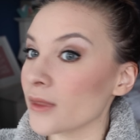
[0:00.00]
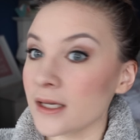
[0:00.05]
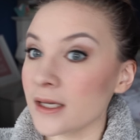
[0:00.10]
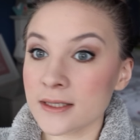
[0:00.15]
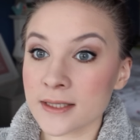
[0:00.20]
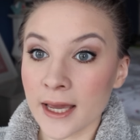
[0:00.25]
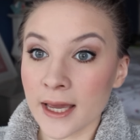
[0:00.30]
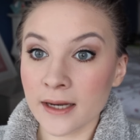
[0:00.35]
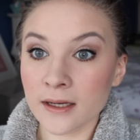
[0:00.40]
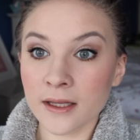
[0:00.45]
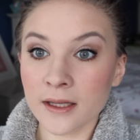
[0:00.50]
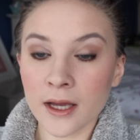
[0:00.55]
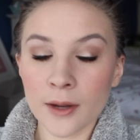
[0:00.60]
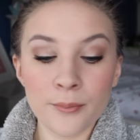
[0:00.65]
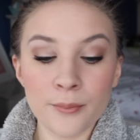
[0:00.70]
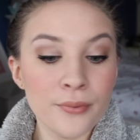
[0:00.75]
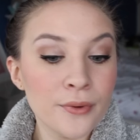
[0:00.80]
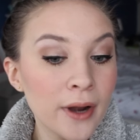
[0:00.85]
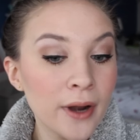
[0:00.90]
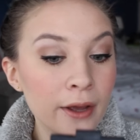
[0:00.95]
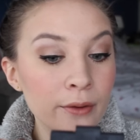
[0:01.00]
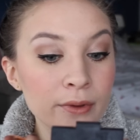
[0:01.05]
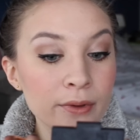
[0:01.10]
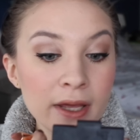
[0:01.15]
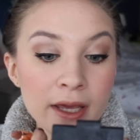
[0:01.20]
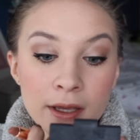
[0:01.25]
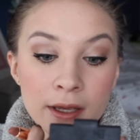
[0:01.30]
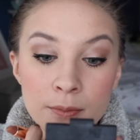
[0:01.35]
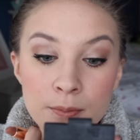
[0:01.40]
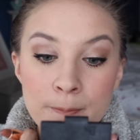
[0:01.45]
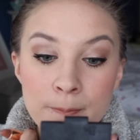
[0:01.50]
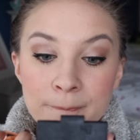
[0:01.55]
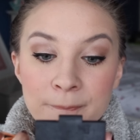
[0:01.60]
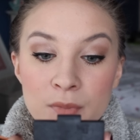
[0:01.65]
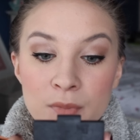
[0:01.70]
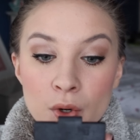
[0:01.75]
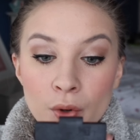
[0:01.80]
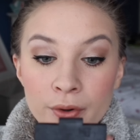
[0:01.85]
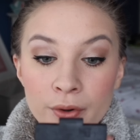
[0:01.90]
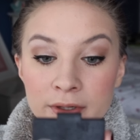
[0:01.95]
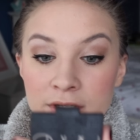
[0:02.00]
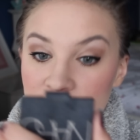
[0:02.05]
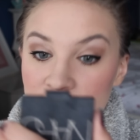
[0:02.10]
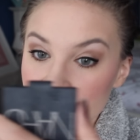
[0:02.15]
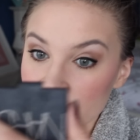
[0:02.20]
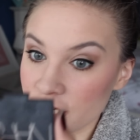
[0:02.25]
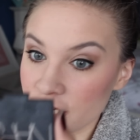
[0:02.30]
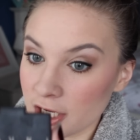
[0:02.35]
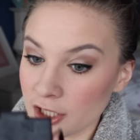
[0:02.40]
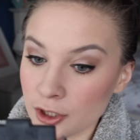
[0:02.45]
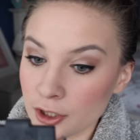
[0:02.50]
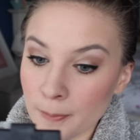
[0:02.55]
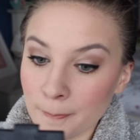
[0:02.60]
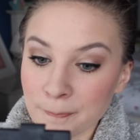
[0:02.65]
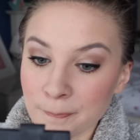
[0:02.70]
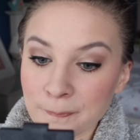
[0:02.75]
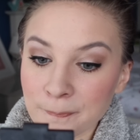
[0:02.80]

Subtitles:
It's kind of like a brownie orangey shade.